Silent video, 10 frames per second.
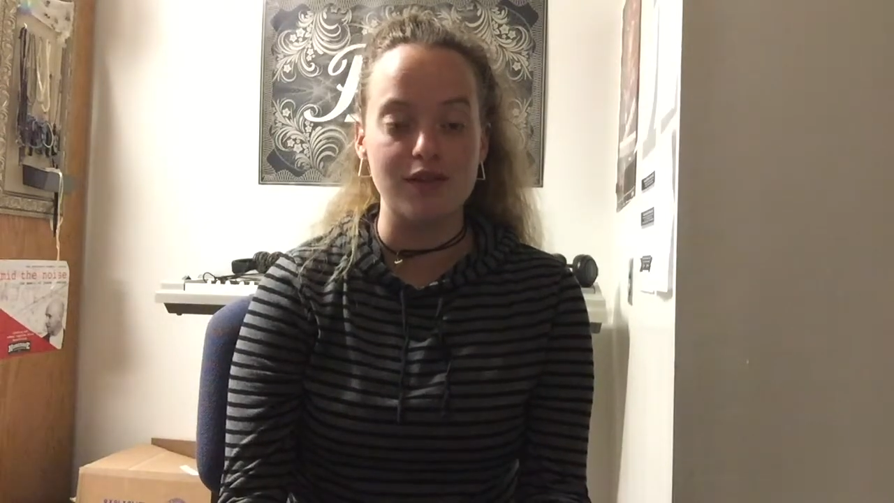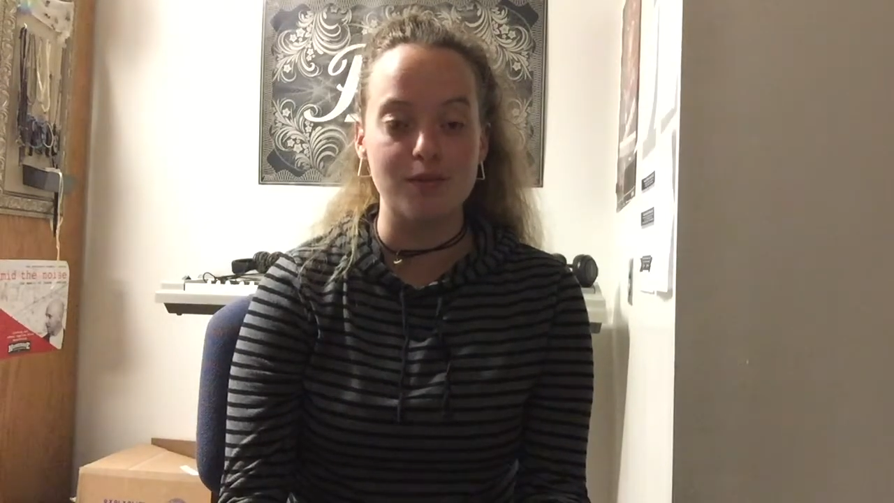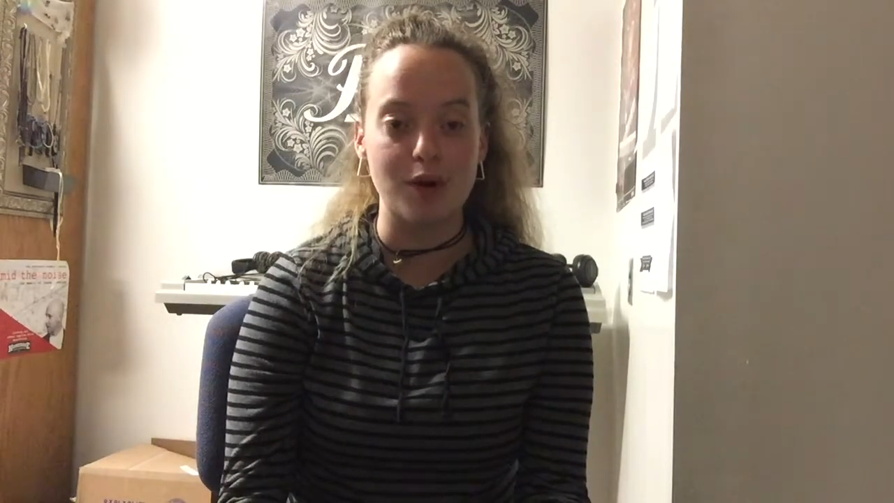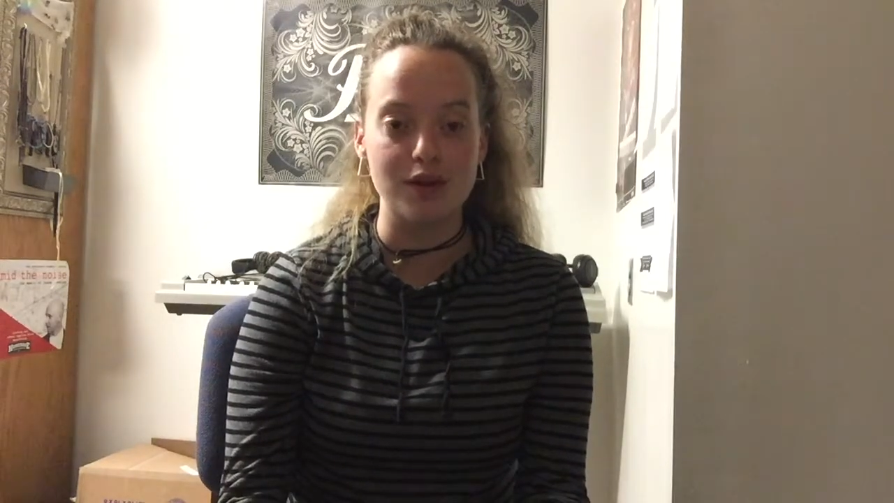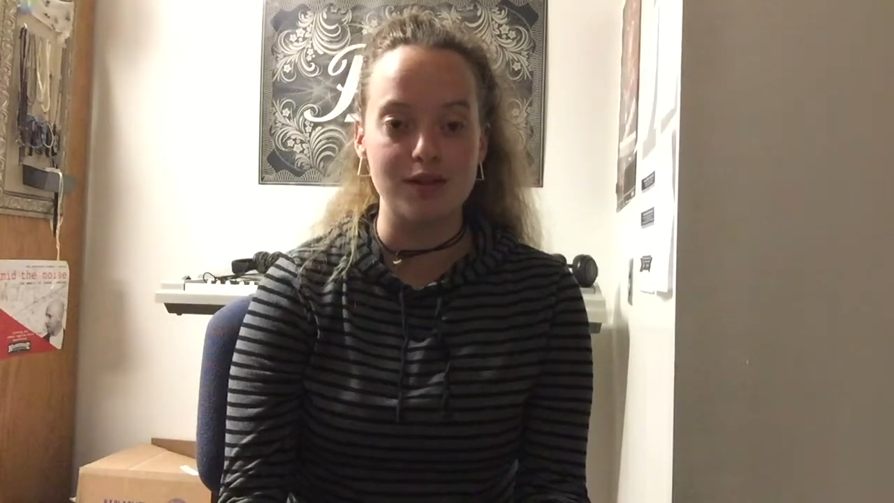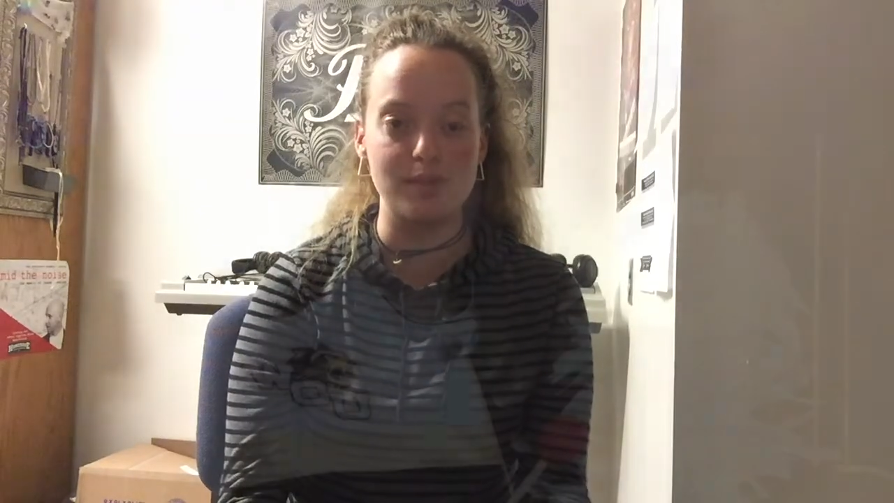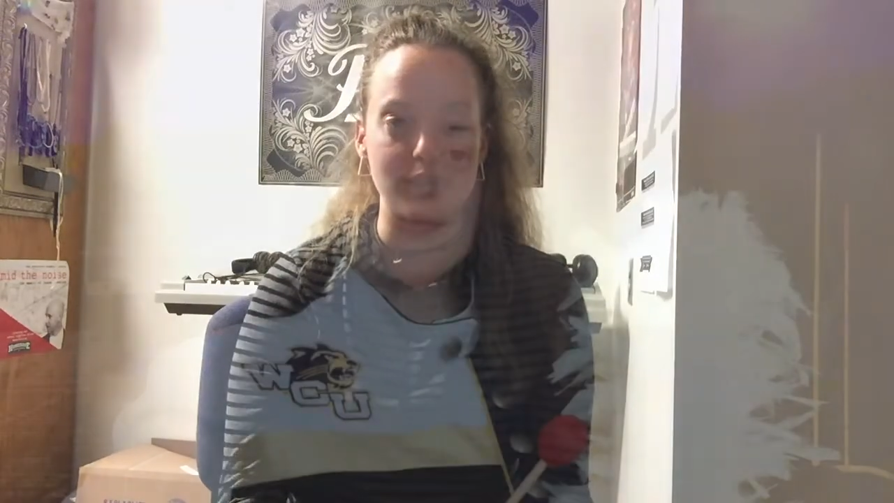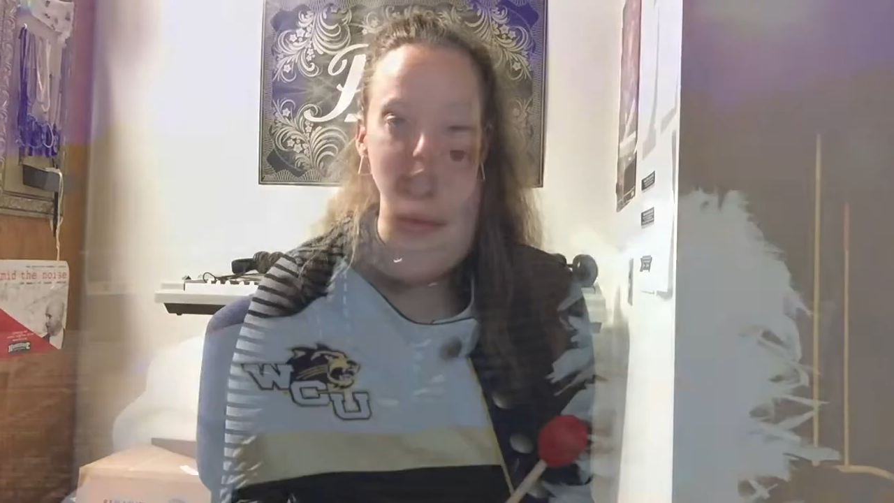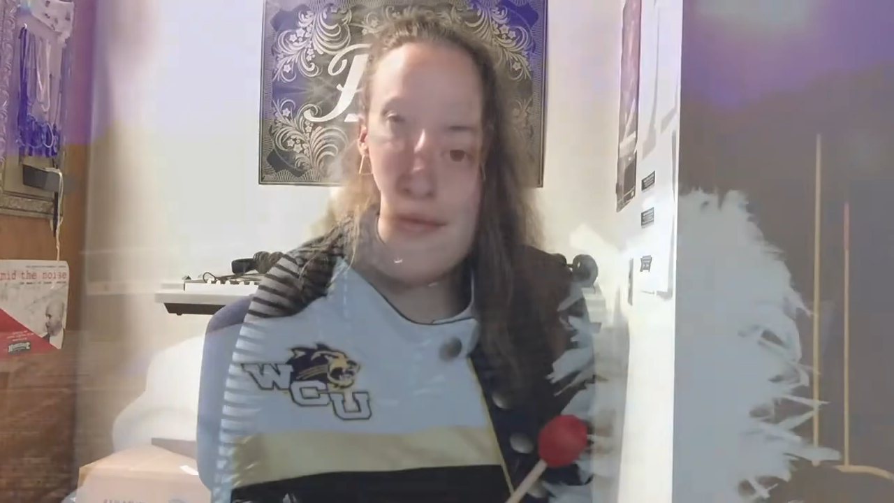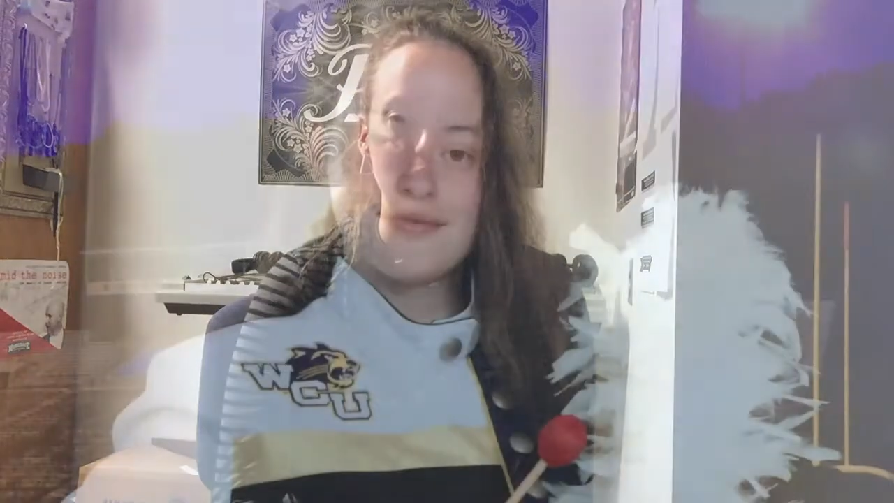the marching
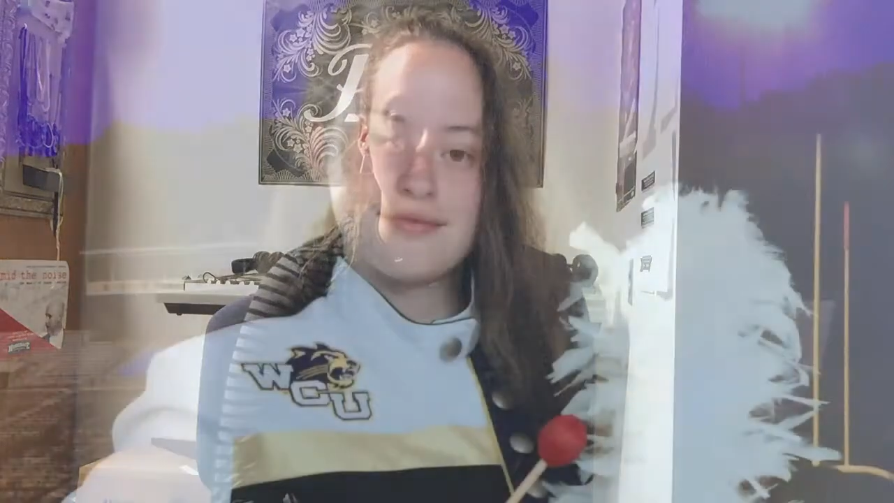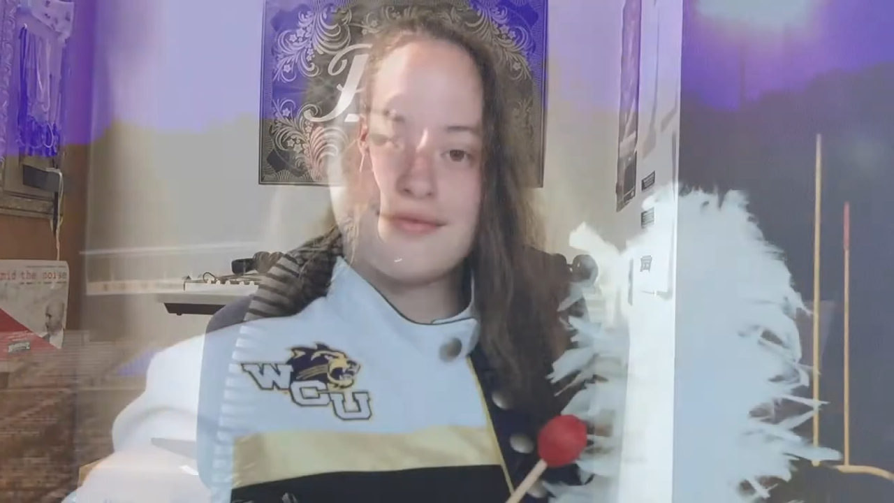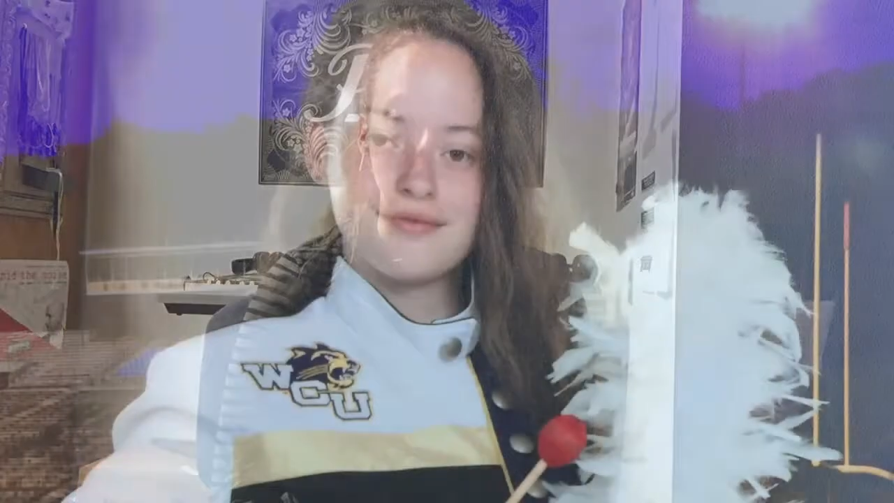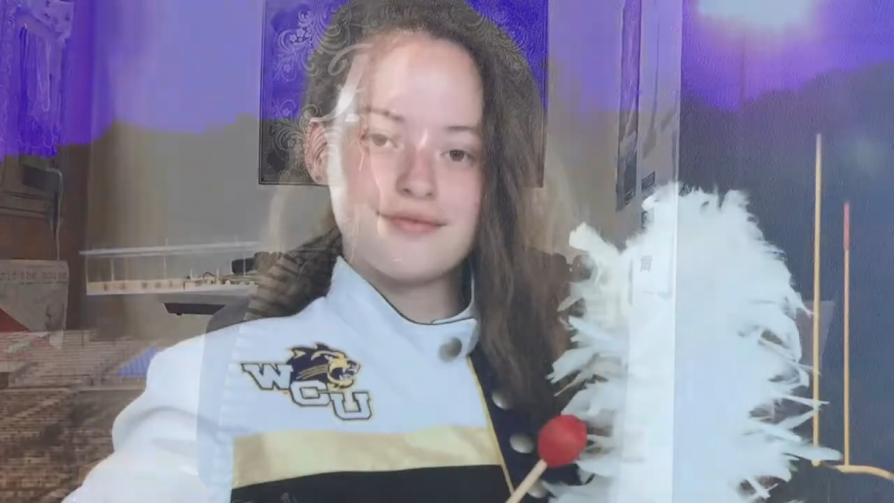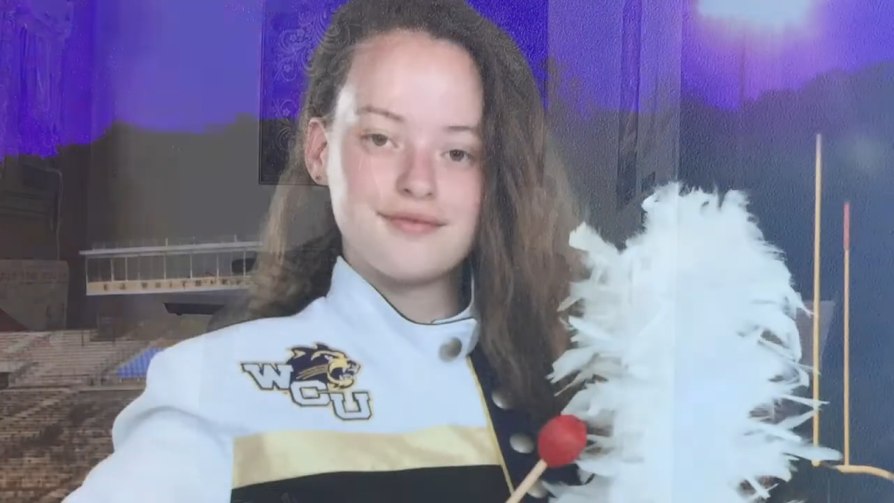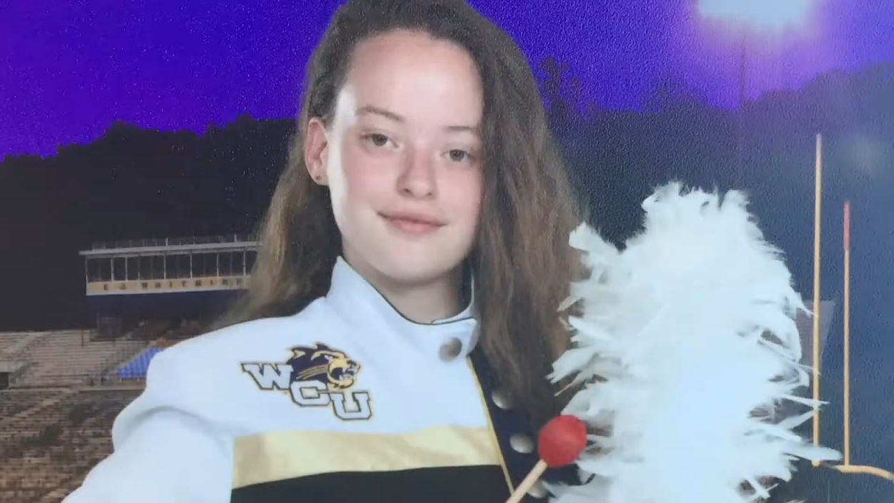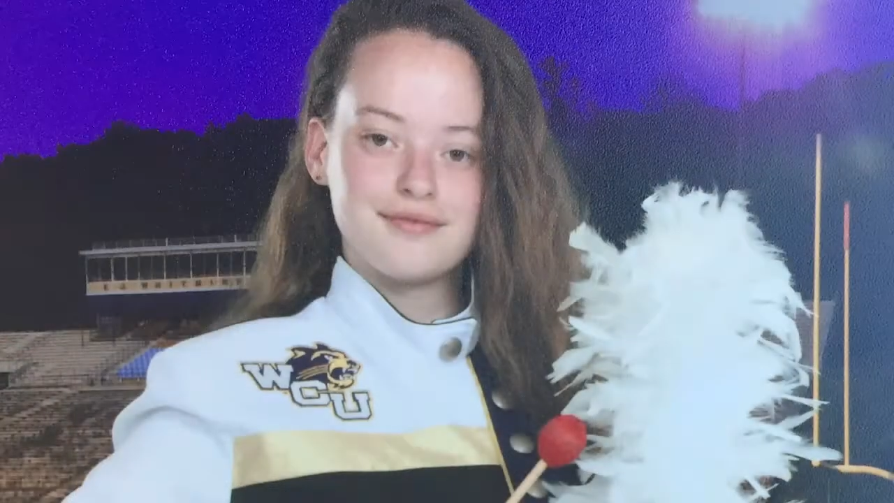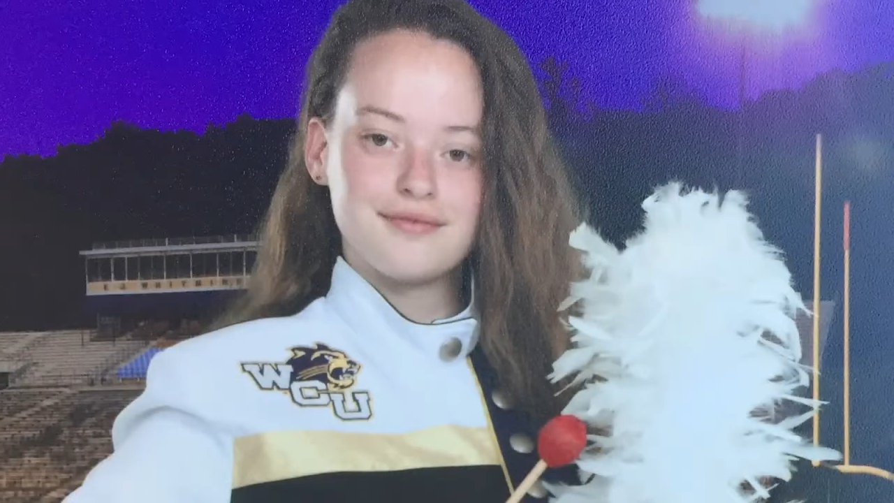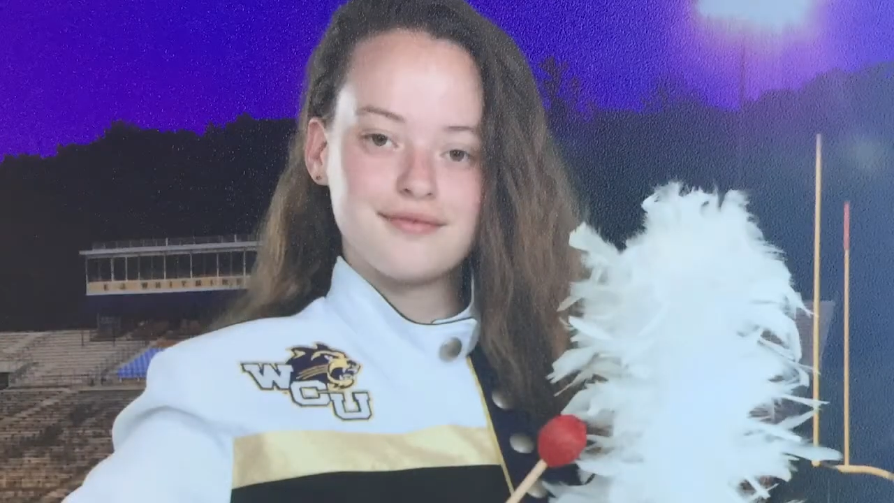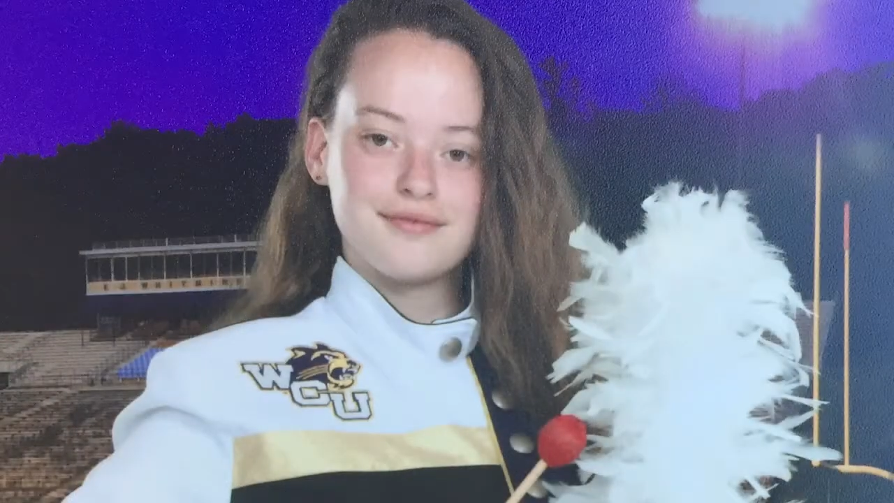band here at Western.